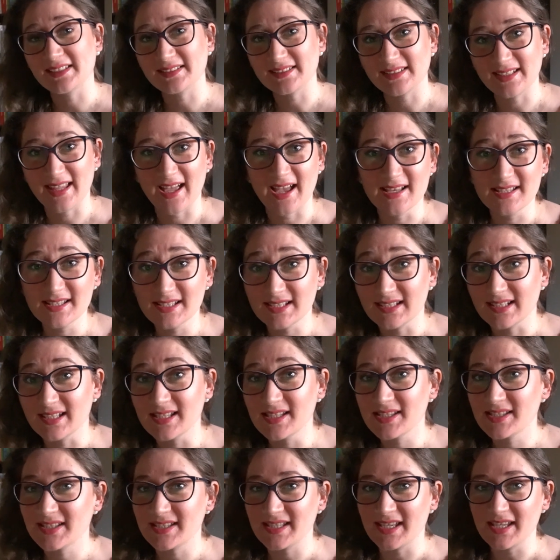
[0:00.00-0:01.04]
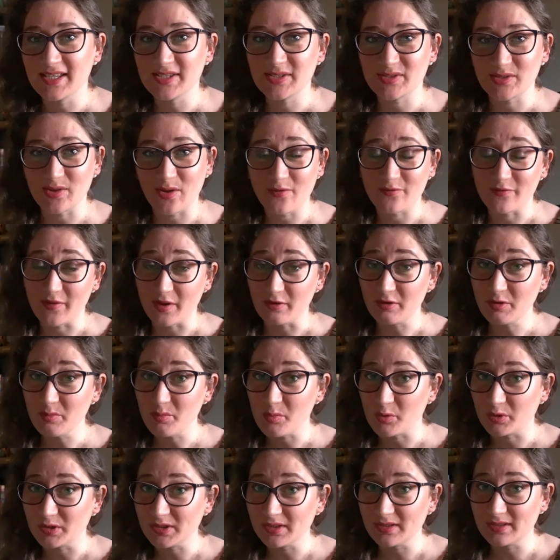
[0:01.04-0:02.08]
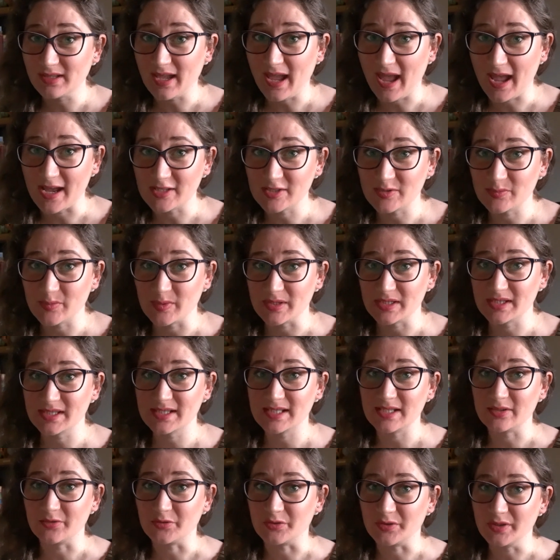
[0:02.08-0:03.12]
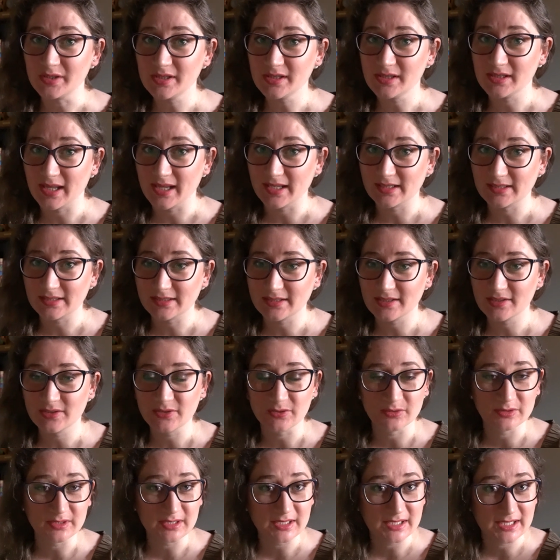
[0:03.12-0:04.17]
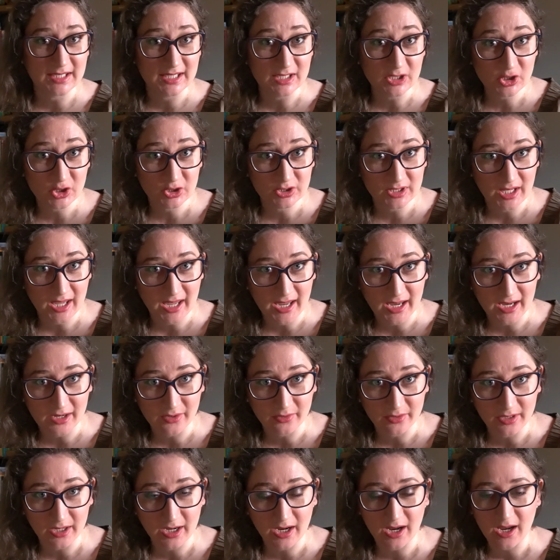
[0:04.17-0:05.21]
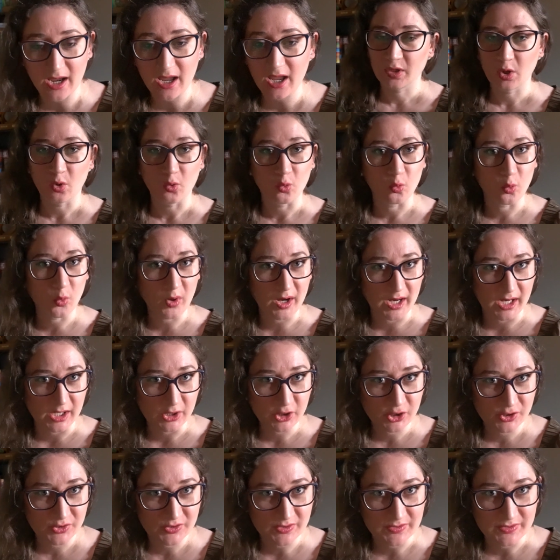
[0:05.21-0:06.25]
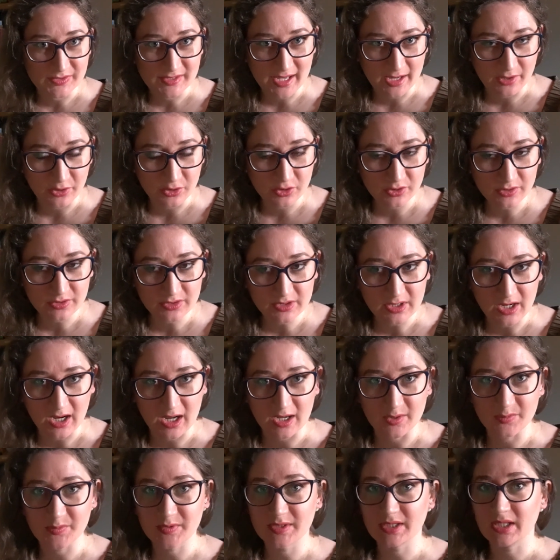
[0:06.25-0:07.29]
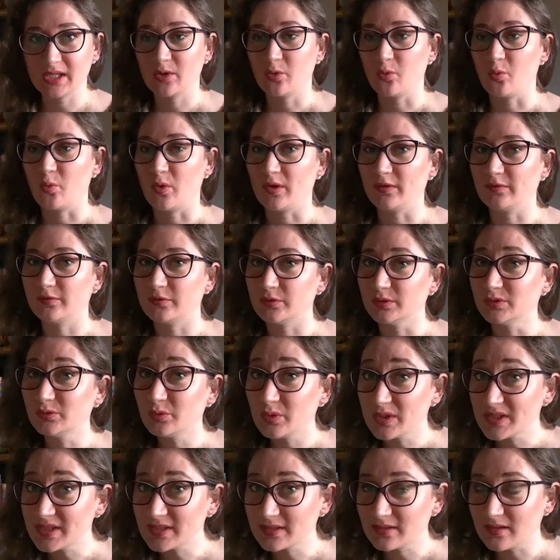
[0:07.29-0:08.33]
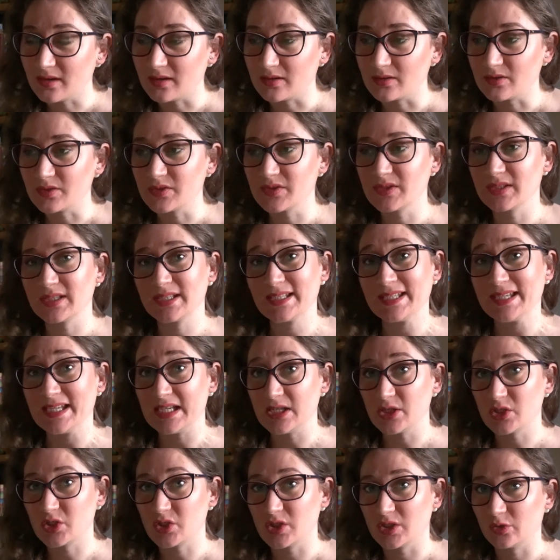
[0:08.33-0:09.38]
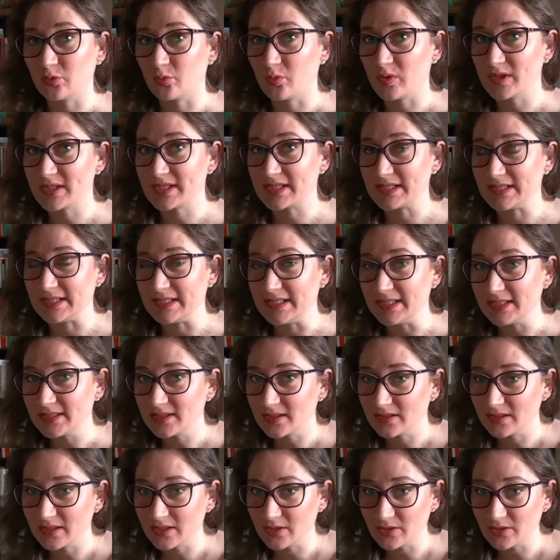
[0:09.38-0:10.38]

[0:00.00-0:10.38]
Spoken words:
at last, let's see some very important aspects related to the kitchen area, which since ancient times, when food was scarce, kitchen was literally